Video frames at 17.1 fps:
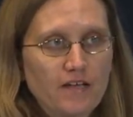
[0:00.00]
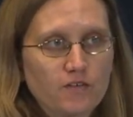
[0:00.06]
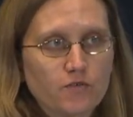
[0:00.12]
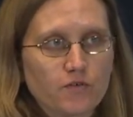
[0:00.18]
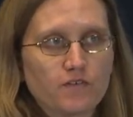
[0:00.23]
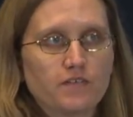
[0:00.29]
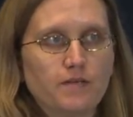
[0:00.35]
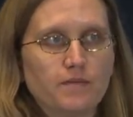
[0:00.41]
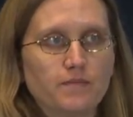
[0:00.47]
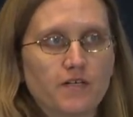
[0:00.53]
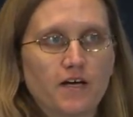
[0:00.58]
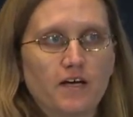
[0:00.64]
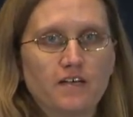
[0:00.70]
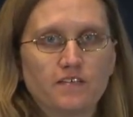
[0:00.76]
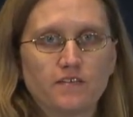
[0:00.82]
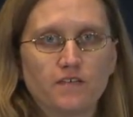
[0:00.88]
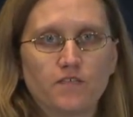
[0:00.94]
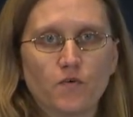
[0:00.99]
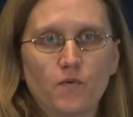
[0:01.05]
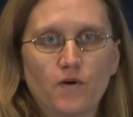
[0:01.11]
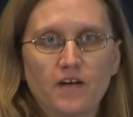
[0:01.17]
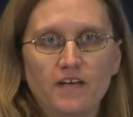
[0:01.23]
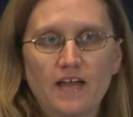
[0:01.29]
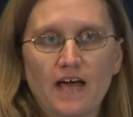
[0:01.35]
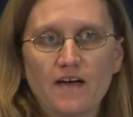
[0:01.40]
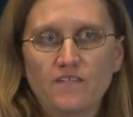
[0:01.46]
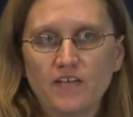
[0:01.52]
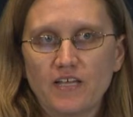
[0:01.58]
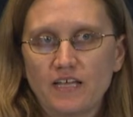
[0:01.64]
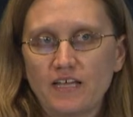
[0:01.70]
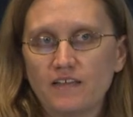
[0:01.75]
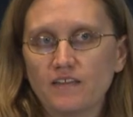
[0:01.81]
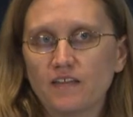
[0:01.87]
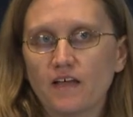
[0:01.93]
so it seemed to us if you wanted to have an
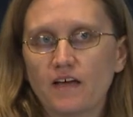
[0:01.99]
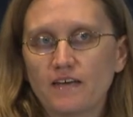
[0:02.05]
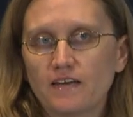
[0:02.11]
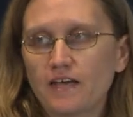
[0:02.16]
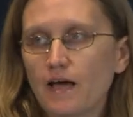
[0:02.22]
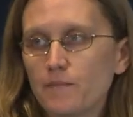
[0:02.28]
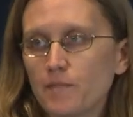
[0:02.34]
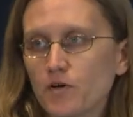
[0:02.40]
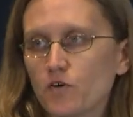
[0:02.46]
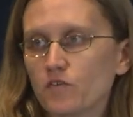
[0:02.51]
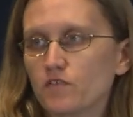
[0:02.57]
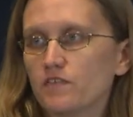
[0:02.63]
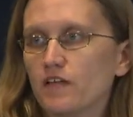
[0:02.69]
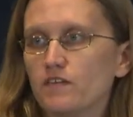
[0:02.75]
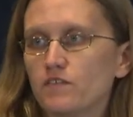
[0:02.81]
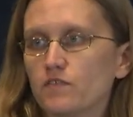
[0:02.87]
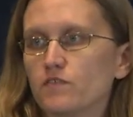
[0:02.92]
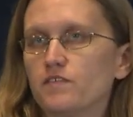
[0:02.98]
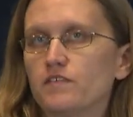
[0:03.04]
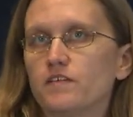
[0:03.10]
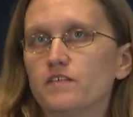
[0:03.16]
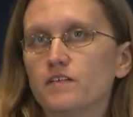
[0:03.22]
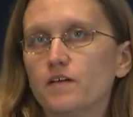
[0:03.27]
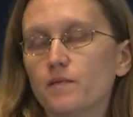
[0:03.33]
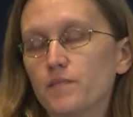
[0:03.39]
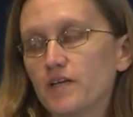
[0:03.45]
inline chemical sensor system,